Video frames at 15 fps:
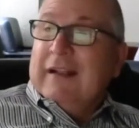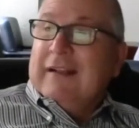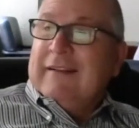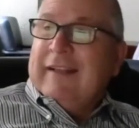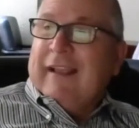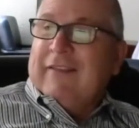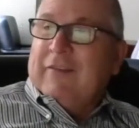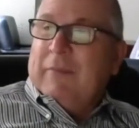
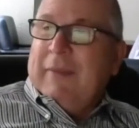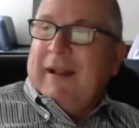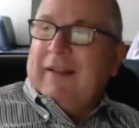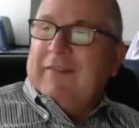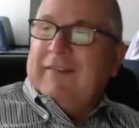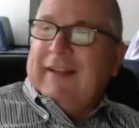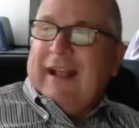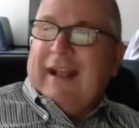
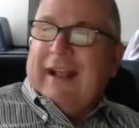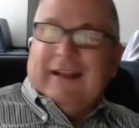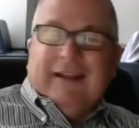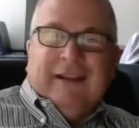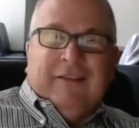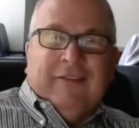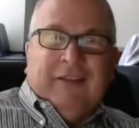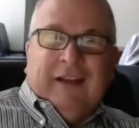Tazemetostat
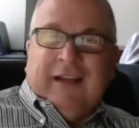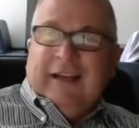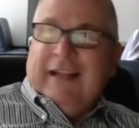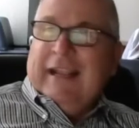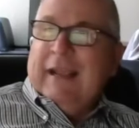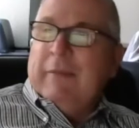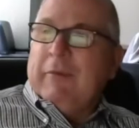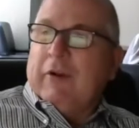is an
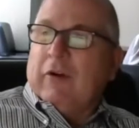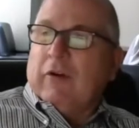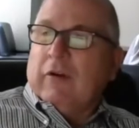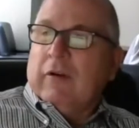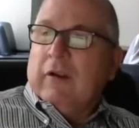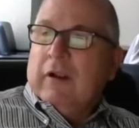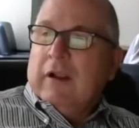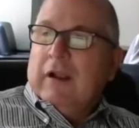inhibitor
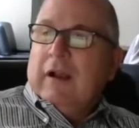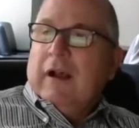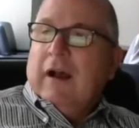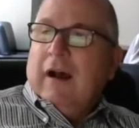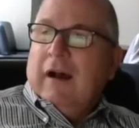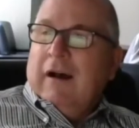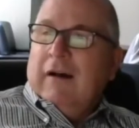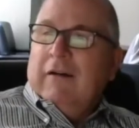
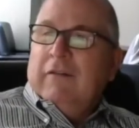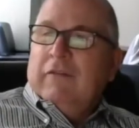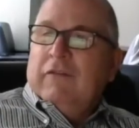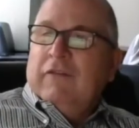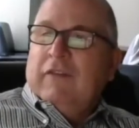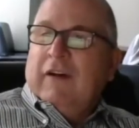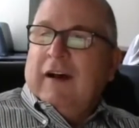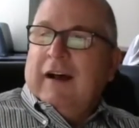of
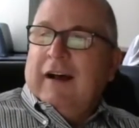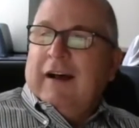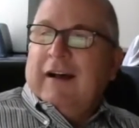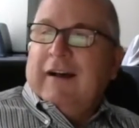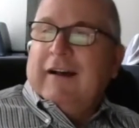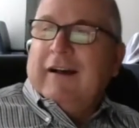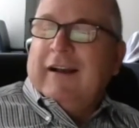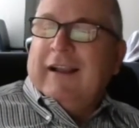uh,
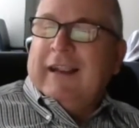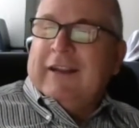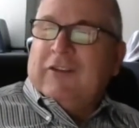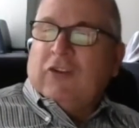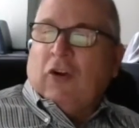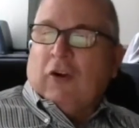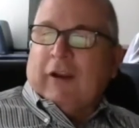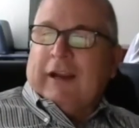a
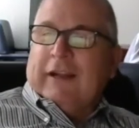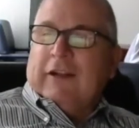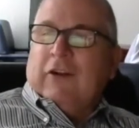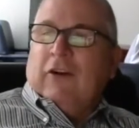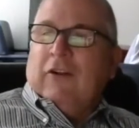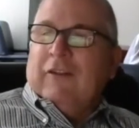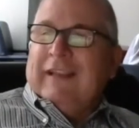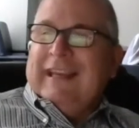target
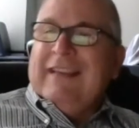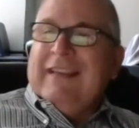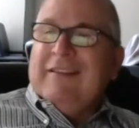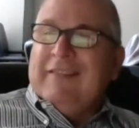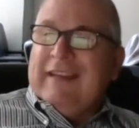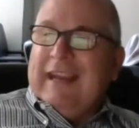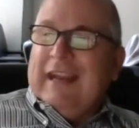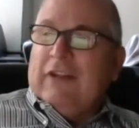called
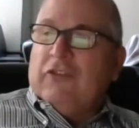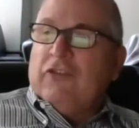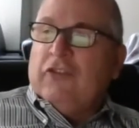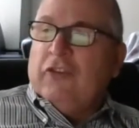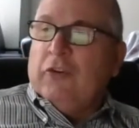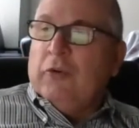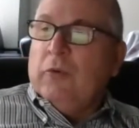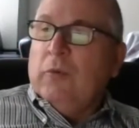
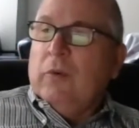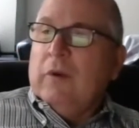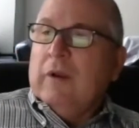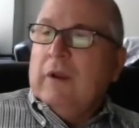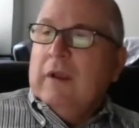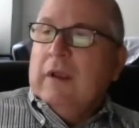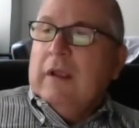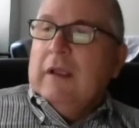EZH2.
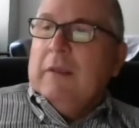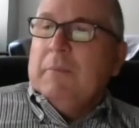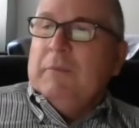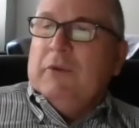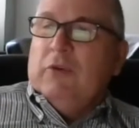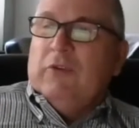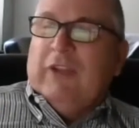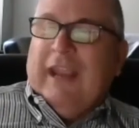
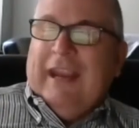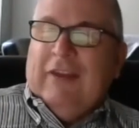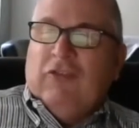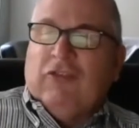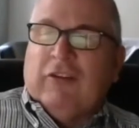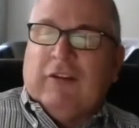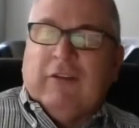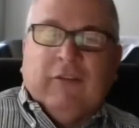
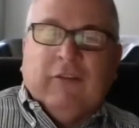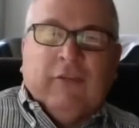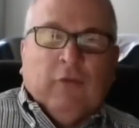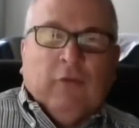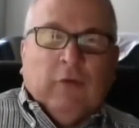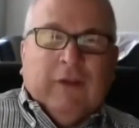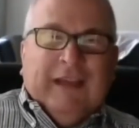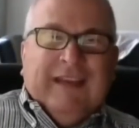Mutations
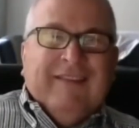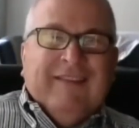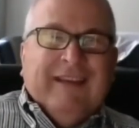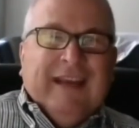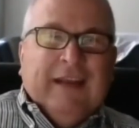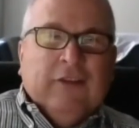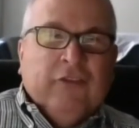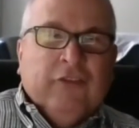for
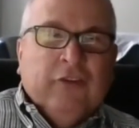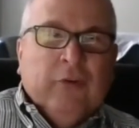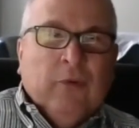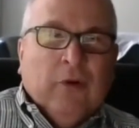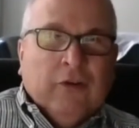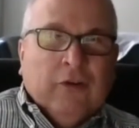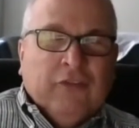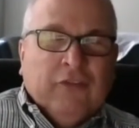EZH2
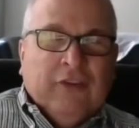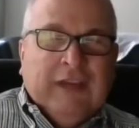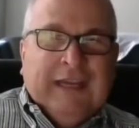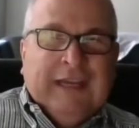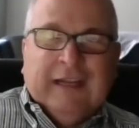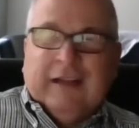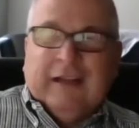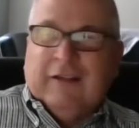are
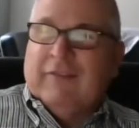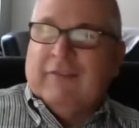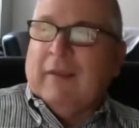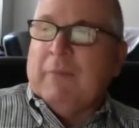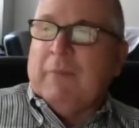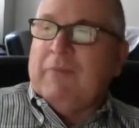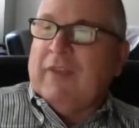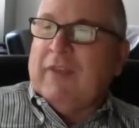seen in a
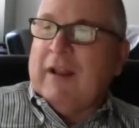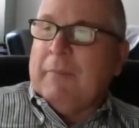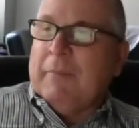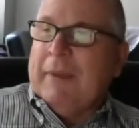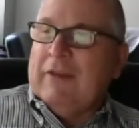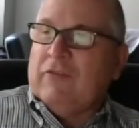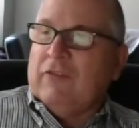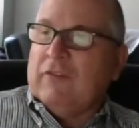subset of
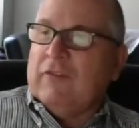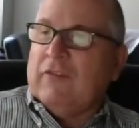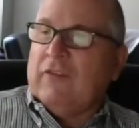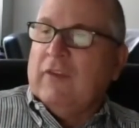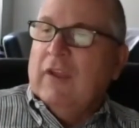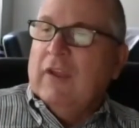patients